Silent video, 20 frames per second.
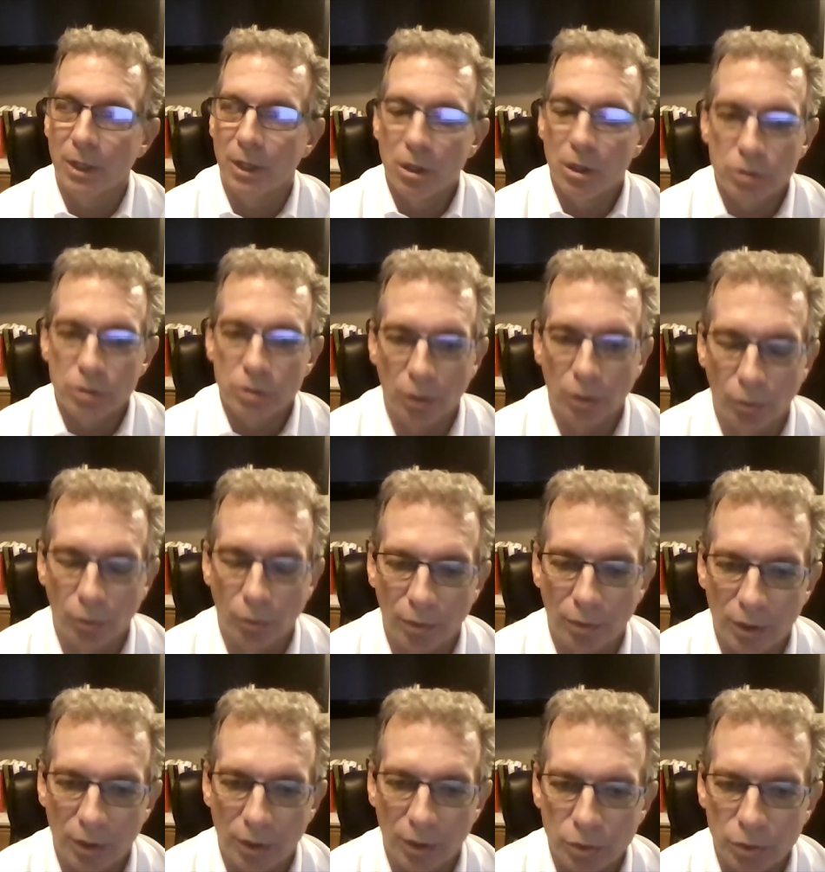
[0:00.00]
So
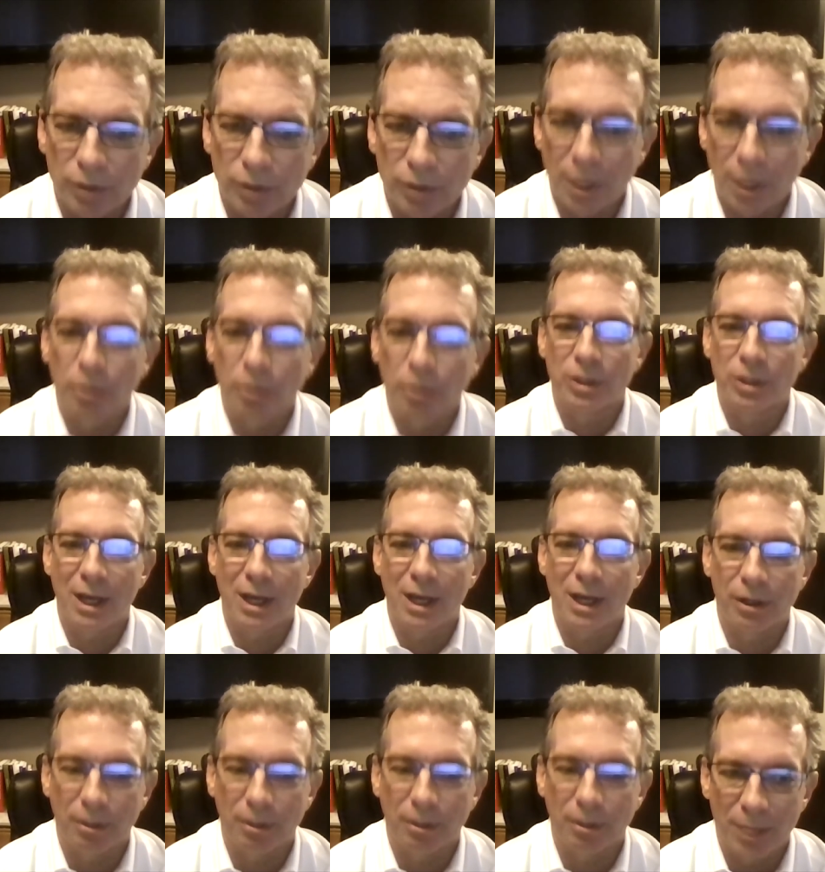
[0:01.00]
I sort of doubled
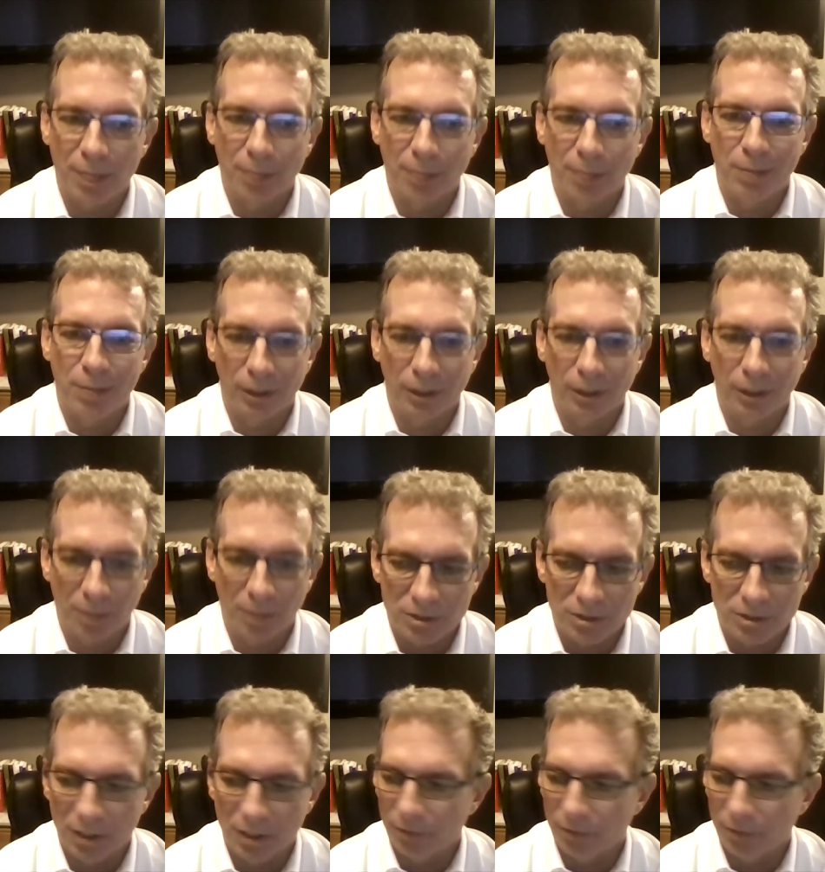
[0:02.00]
down and made a bet on
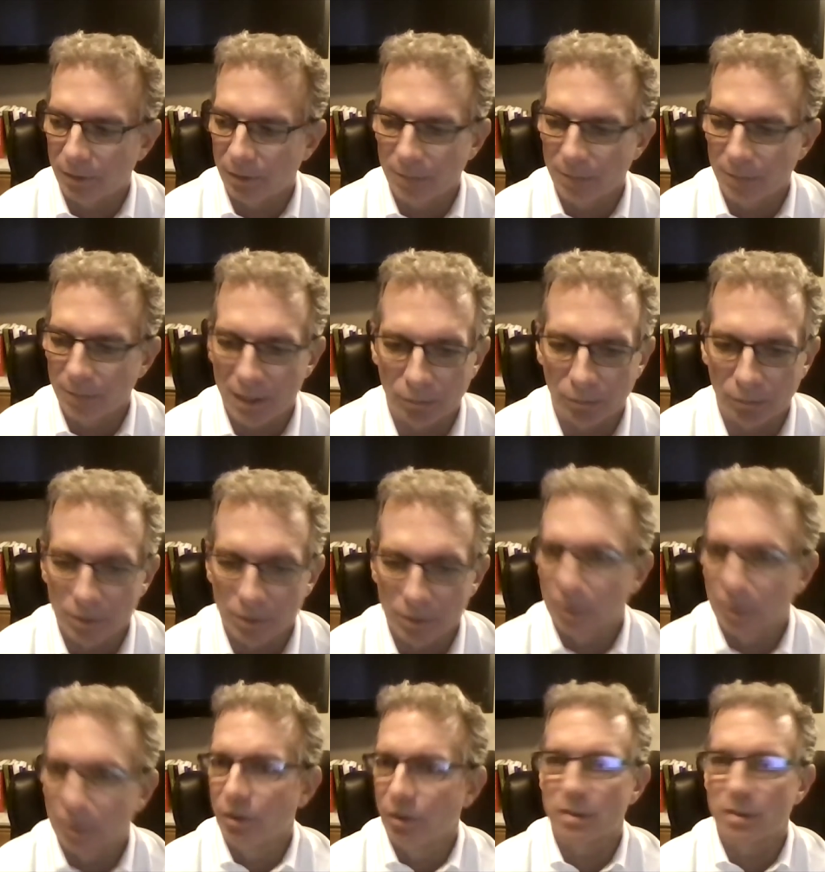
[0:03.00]
myself. I'm not risk
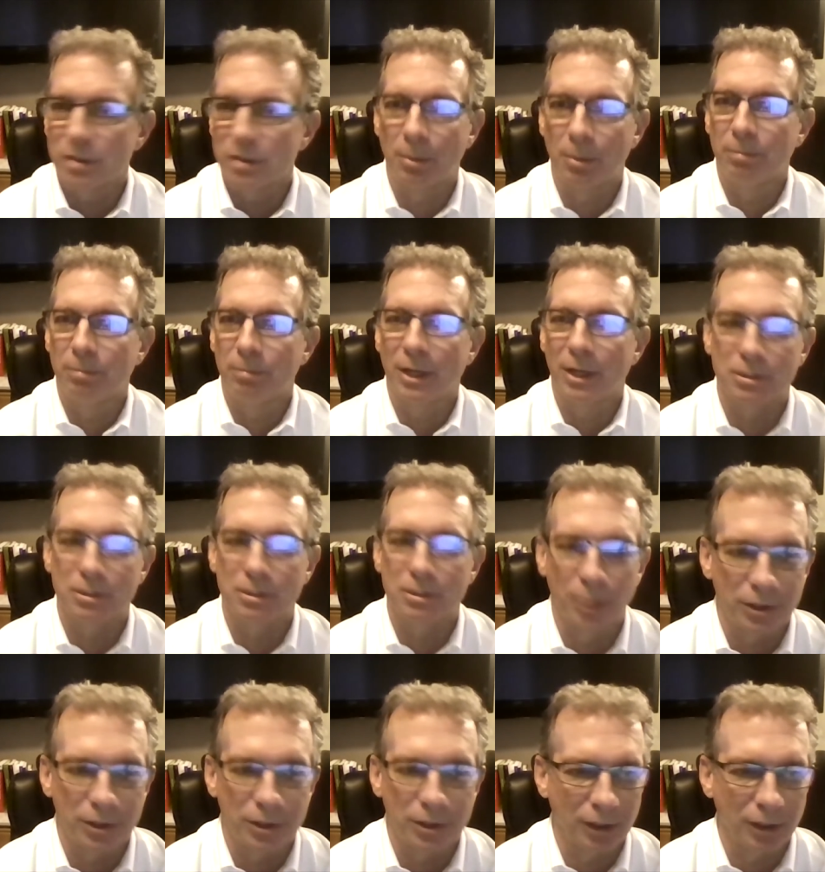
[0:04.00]
averse. I'm an
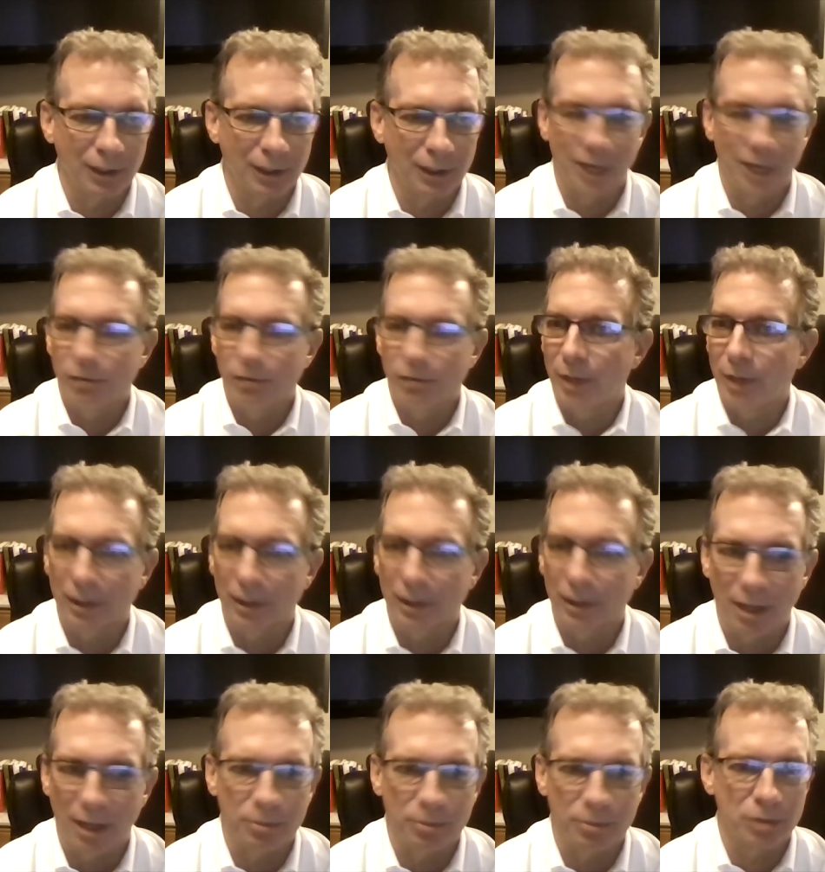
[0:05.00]
ex-military guy, flew
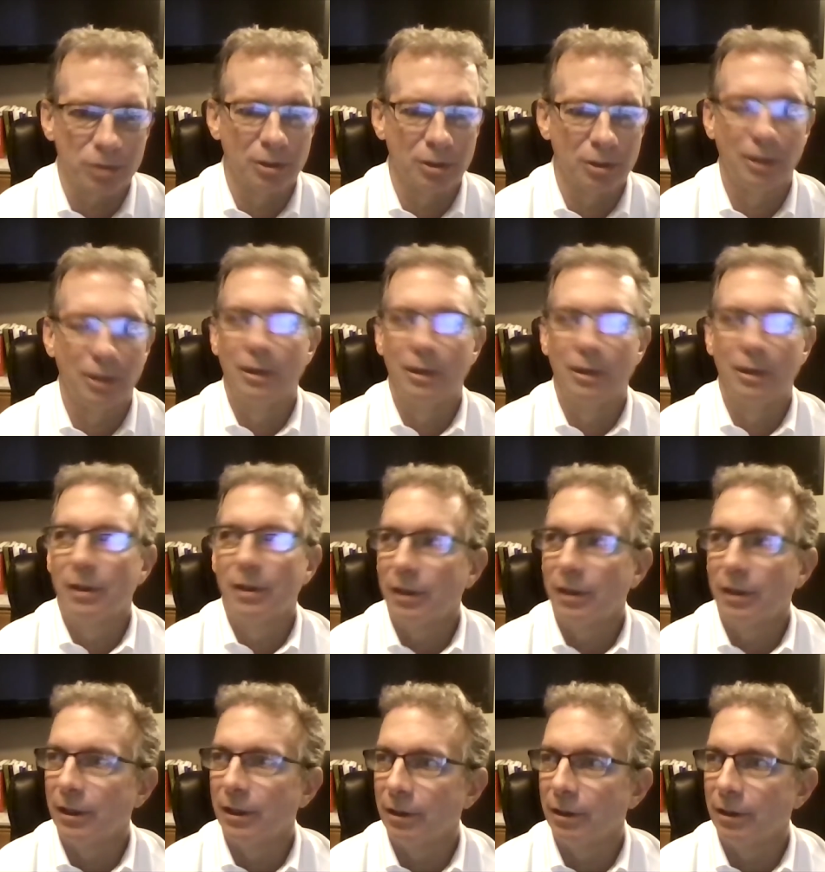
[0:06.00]
helicopters.
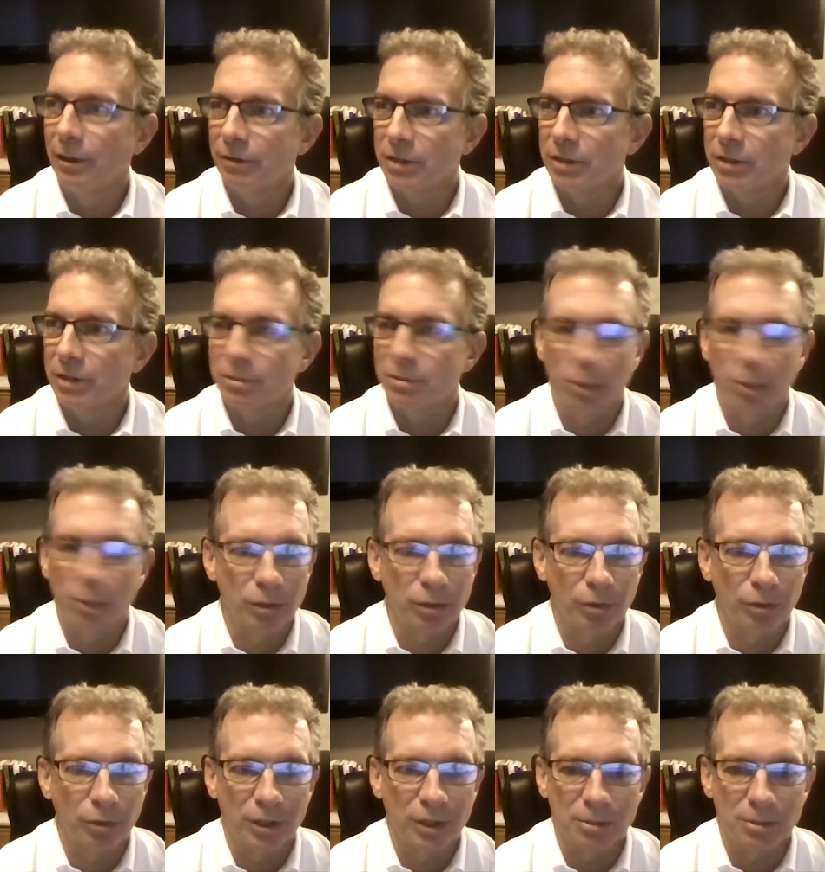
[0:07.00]
I've done some pretty
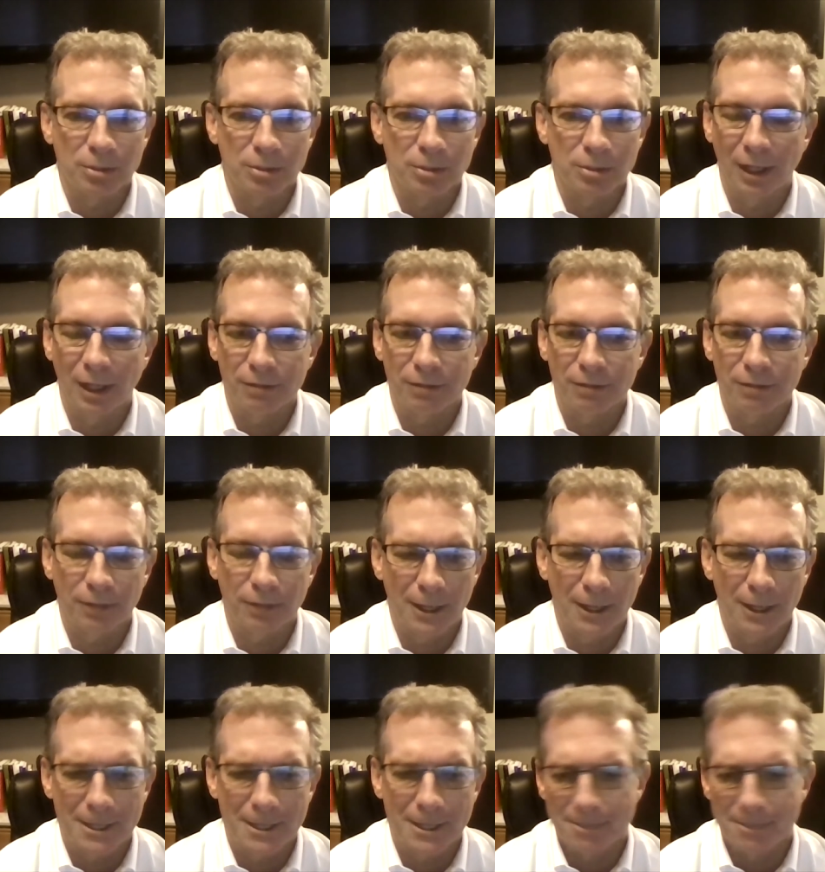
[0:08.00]
cool things in my life.
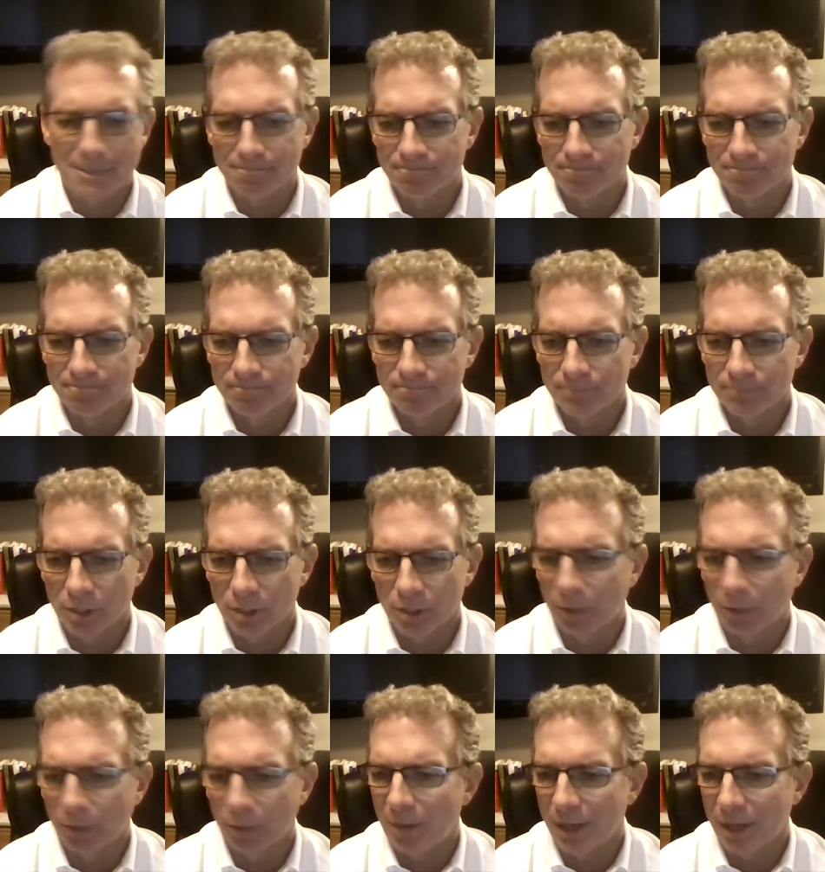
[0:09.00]
So I
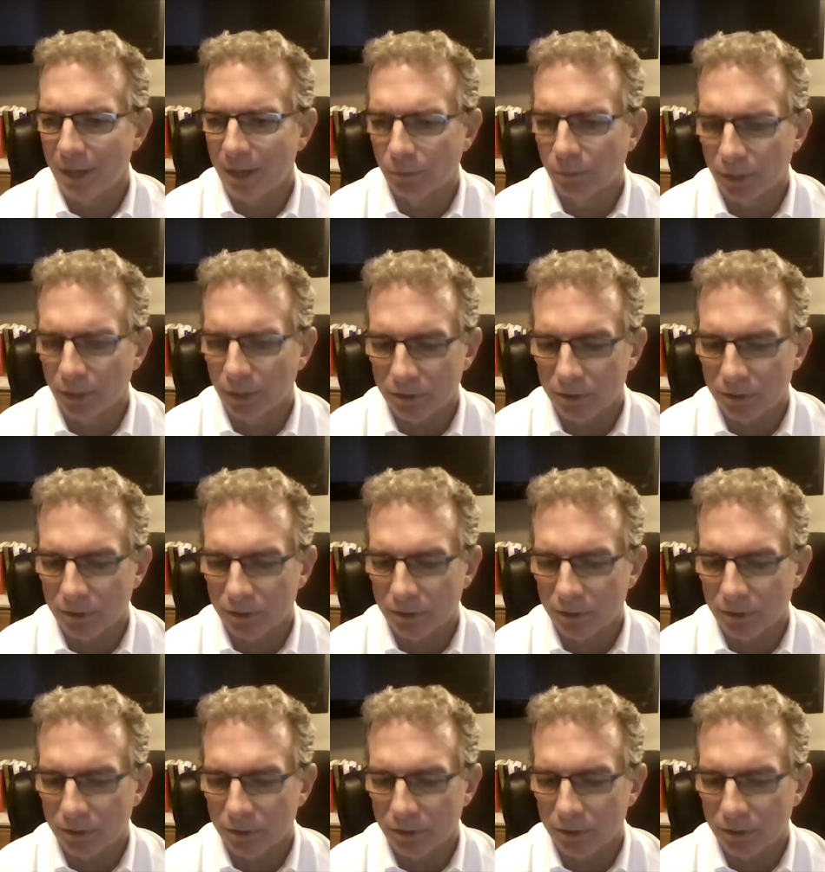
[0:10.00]
don't mind risk.